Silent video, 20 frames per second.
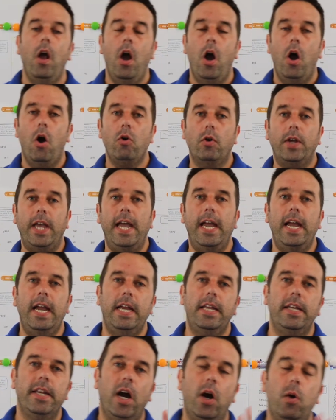Okay,
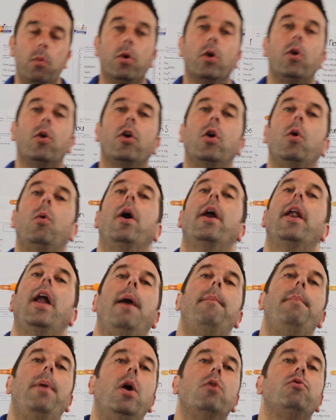now we're going to go on
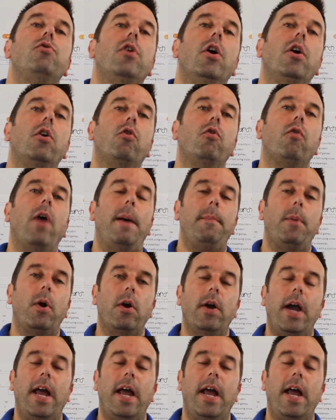about the grammar.